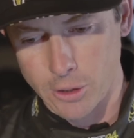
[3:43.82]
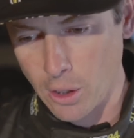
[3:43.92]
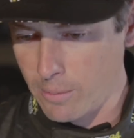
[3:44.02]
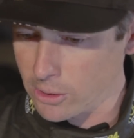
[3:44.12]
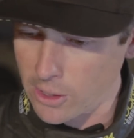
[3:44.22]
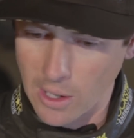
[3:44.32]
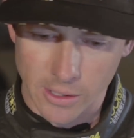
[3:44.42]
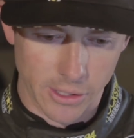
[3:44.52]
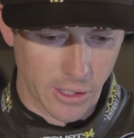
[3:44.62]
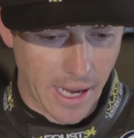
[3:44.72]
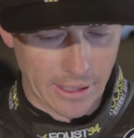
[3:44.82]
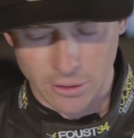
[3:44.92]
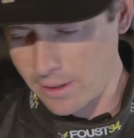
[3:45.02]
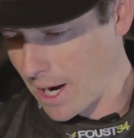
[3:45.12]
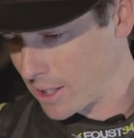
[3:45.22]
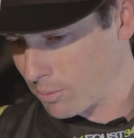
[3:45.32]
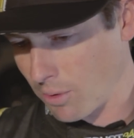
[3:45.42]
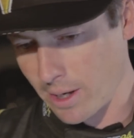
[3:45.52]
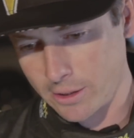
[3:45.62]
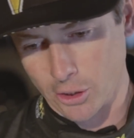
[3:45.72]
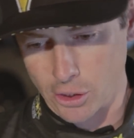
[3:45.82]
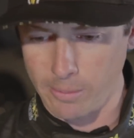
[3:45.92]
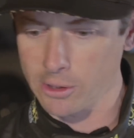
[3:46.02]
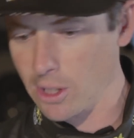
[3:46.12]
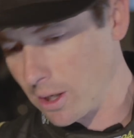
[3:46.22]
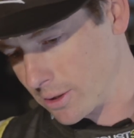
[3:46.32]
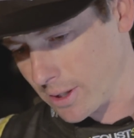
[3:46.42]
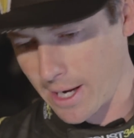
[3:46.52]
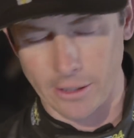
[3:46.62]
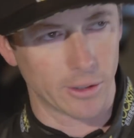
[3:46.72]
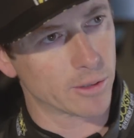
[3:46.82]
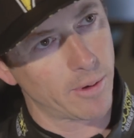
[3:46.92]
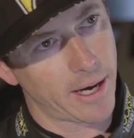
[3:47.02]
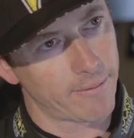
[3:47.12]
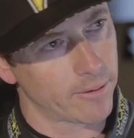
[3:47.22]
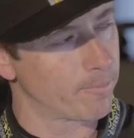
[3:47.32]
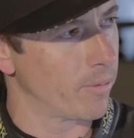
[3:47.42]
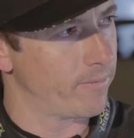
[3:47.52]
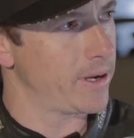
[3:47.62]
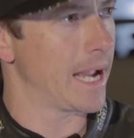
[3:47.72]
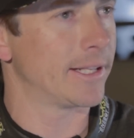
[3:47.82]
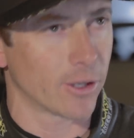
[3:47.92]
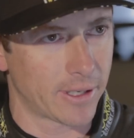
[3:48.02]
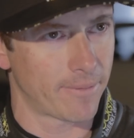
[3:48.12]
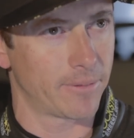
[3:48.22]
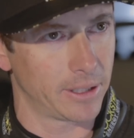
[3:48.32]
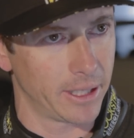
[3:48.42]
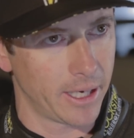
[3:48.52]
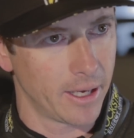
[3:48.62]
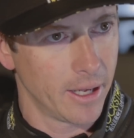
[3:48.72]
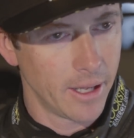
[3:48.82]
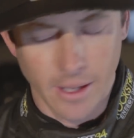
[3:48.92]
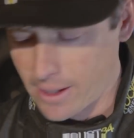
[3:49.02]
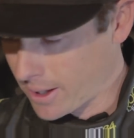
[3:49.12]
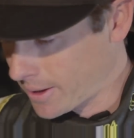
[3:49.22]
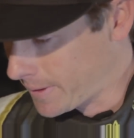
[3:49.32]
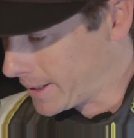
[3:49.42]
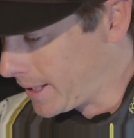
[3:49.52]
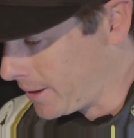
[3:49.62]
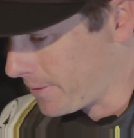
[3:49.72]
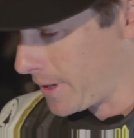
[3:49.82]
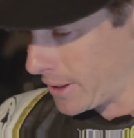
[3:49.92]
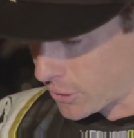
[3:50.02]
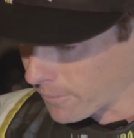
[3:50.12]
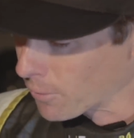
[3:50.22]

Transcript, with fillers: turbocharged to naturally aspirated to supercharged to nitrous, whatever. V8s are definitely the key thing. So